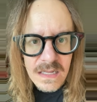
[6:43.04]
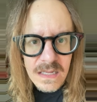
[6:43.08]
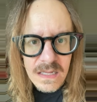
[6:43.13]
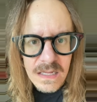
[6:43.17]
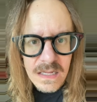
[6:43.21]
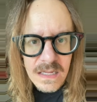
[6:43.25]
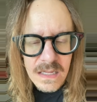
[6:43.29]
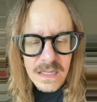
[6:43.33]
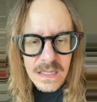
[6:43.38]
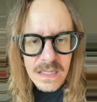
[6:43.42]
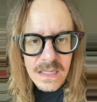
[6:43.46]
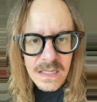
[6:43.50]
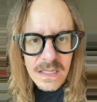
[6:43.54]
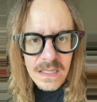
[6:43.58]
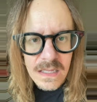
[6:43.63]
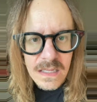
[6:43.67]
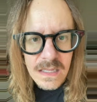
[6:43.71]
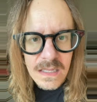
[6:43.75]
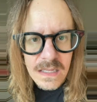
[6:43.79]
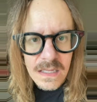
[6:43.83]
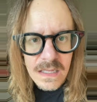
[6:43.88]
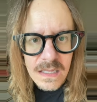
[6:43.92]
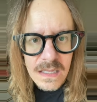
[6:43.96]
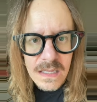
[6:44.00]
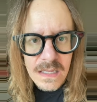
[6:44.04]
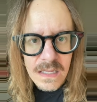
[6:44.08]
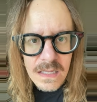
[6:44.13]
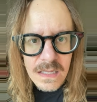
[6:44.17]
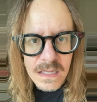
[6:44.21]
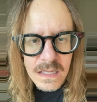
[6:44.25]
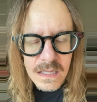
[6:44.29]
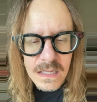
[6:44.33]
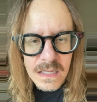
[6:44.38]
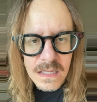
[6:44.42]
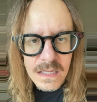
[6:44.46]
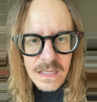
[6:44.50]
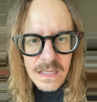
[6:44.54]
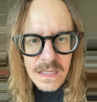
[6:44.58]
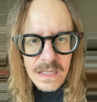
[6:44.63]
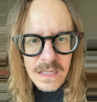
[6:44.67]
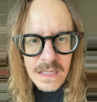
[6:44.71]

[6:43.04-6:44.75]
[no speech]